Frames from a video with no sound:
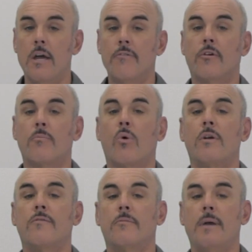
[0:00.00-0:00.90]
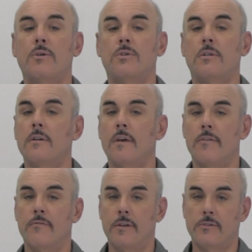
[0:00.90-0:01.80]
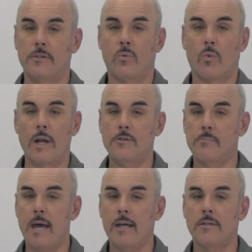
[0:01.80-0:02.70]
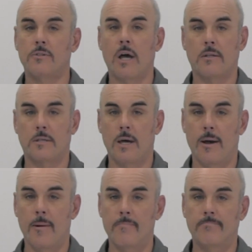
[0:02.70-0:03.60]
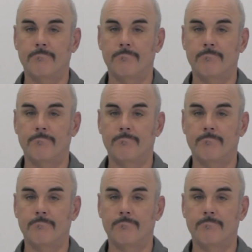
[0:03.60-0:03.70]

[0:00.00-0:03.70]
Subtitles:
For more information, visit racepak.com.